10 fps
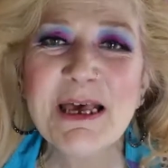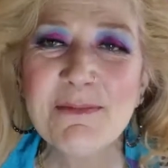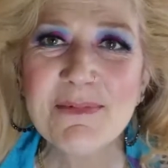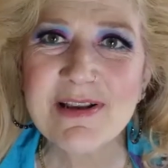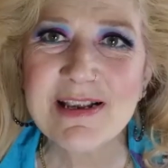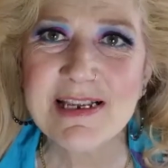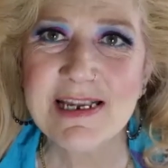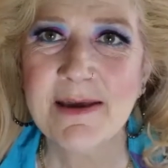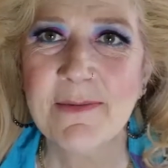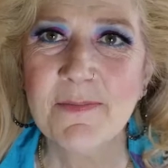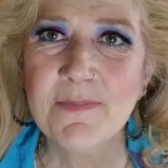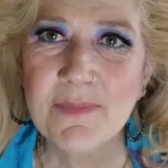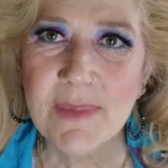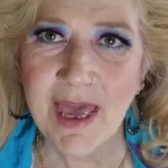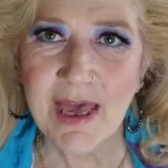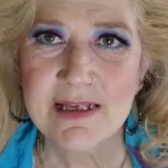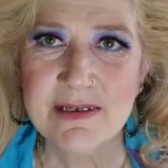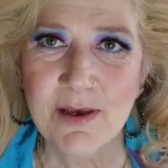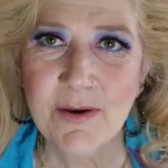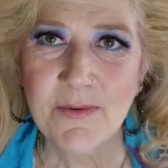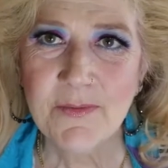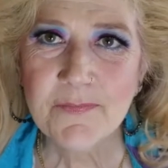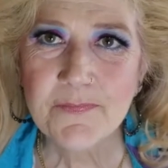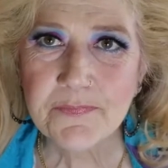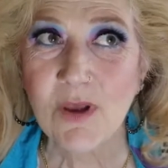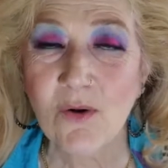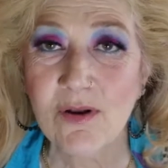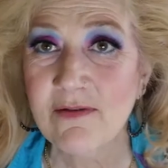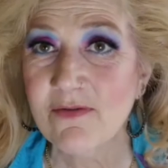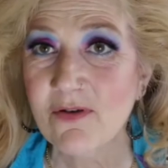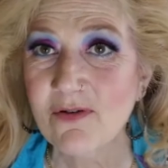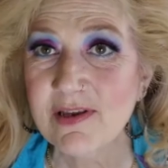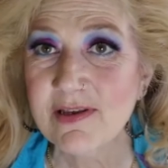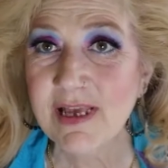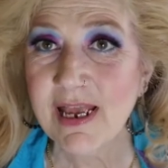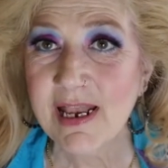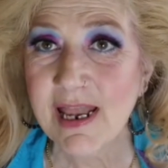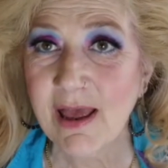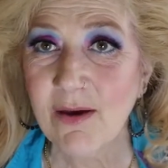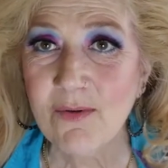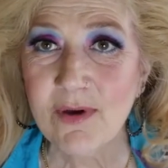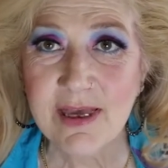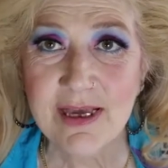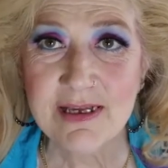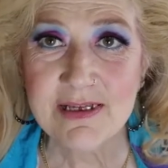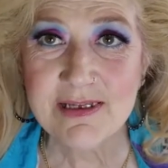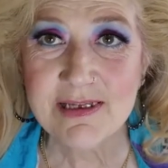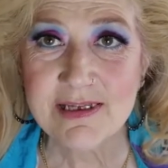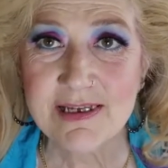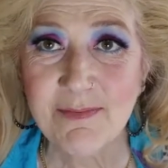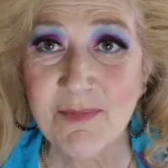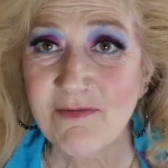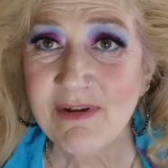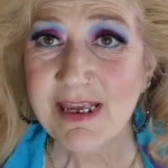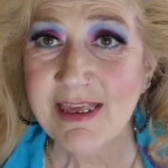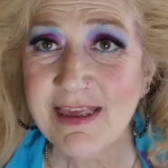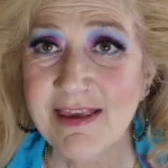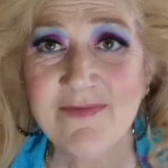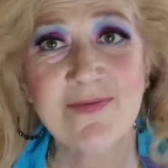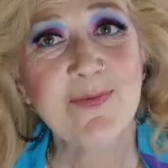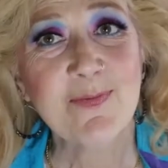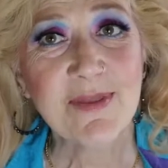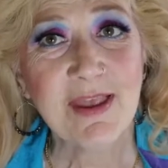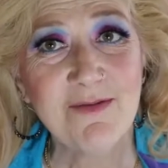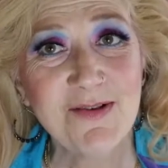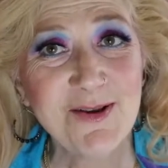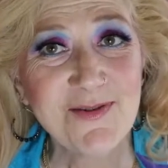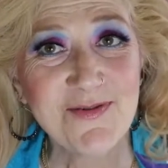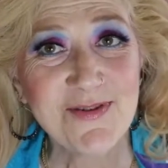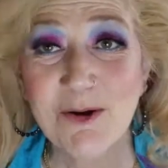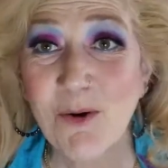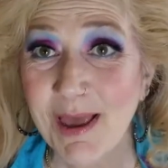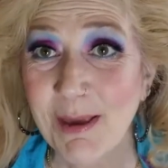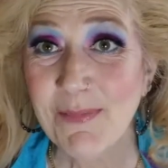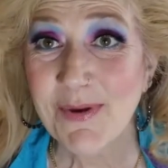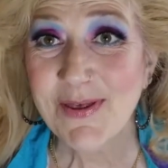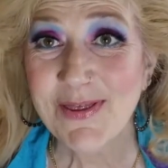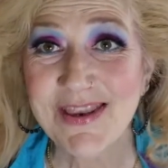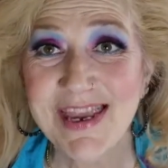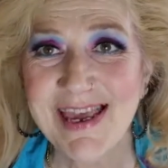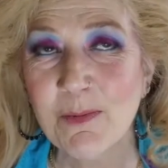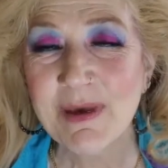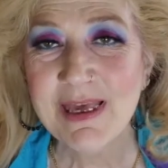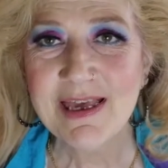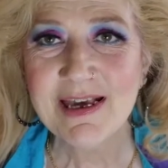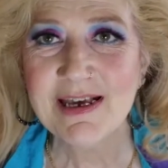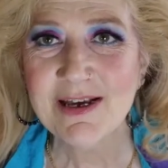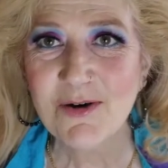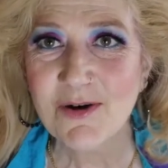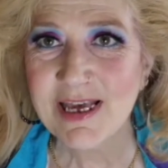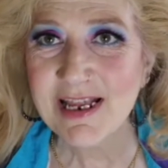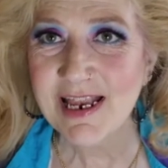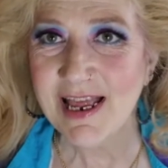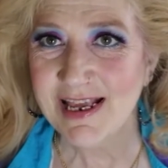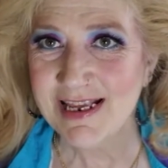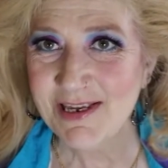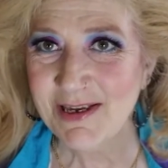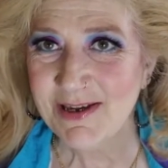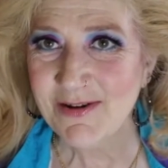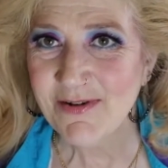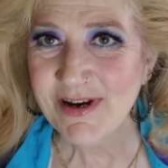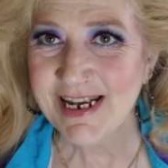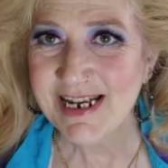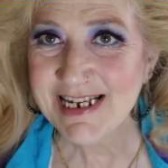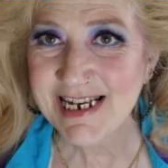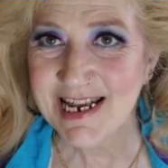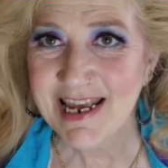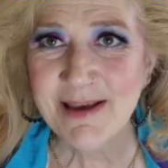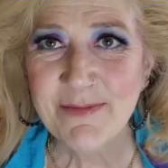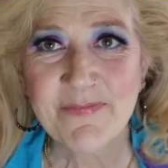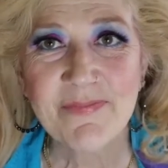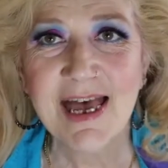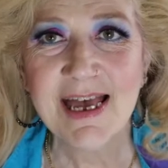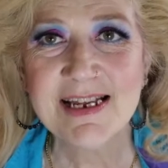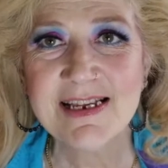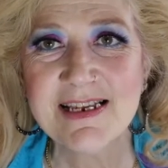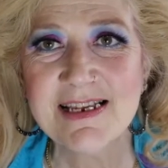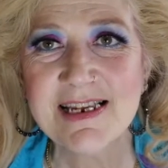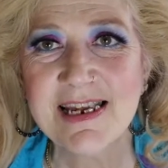But yeah, so all I've got to say now is, Marie, have a lovely quiet birthday. We'll be cooking your dinner, and